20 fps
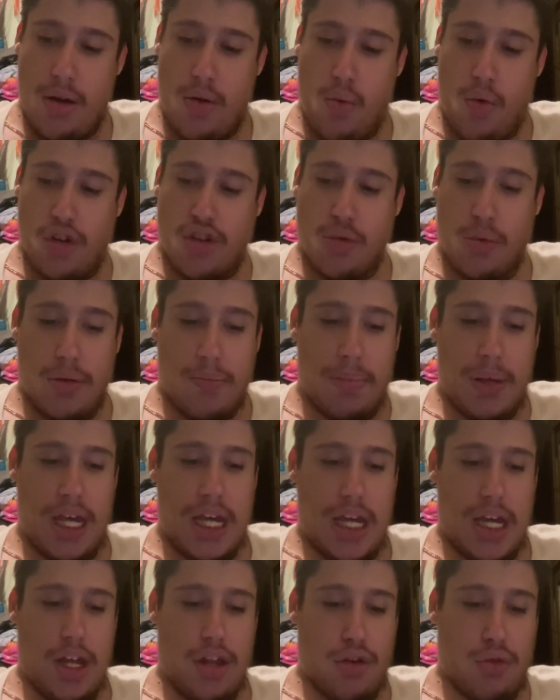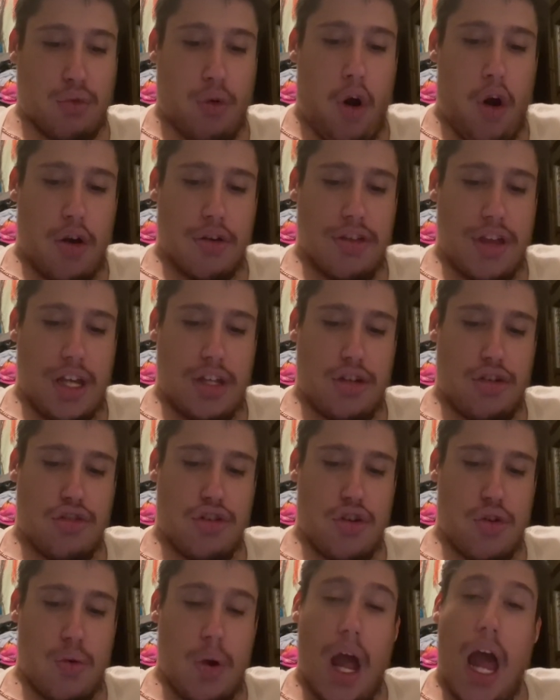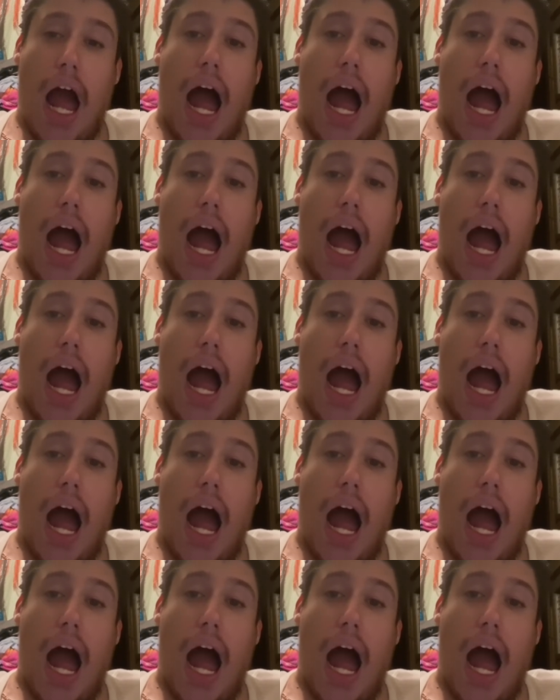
which would be the wrong thing to do.